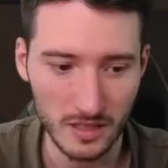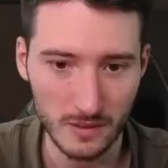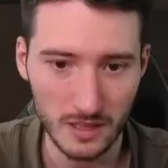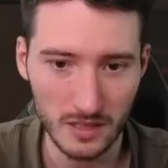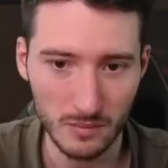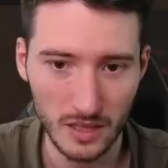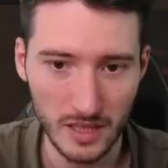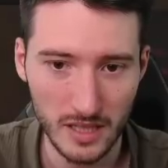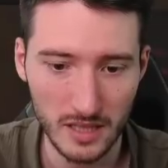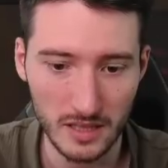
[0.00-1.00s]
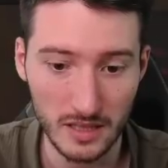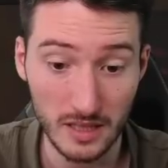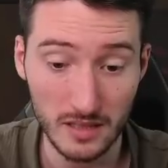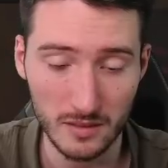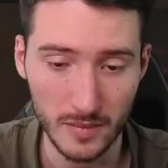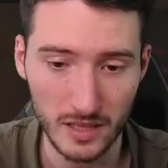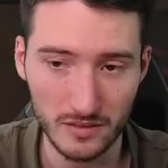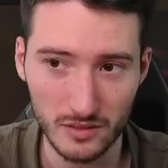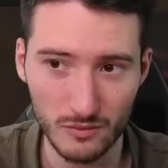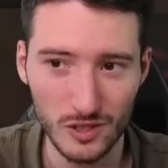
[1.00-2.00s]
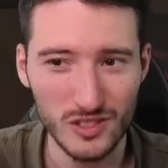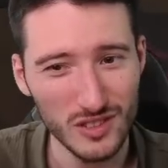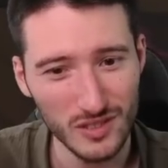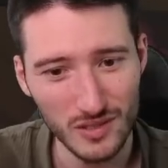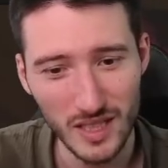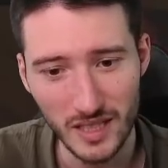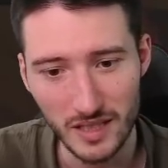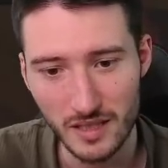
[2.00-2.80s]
why I didn't play it. And there's the Battlefront. One turn too late,